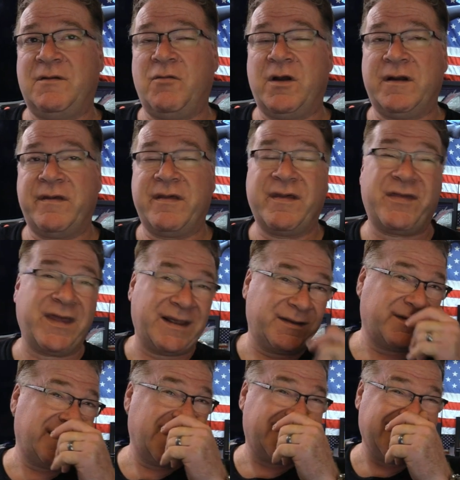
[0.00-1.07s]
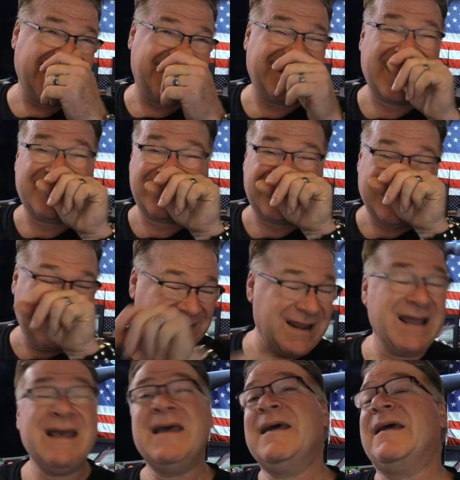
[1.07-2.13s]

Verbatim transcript: and one of the things that they tested